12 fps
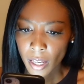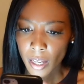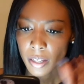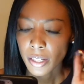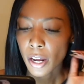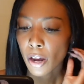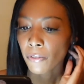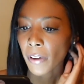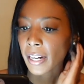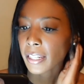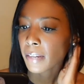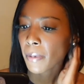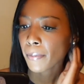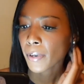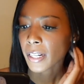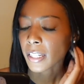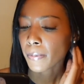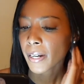So Fantasy by
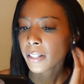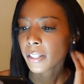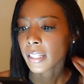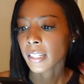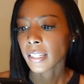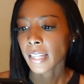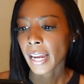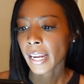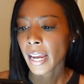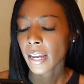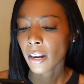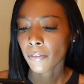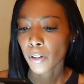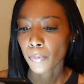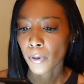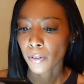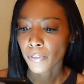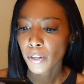Britney Spears is the second of her
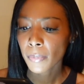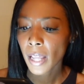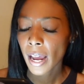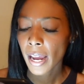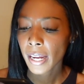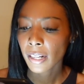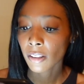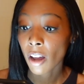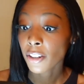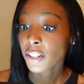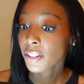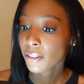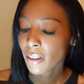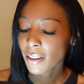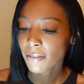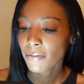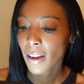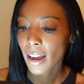perfume line, launched in
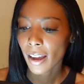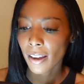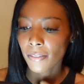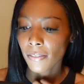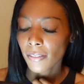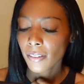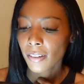2005.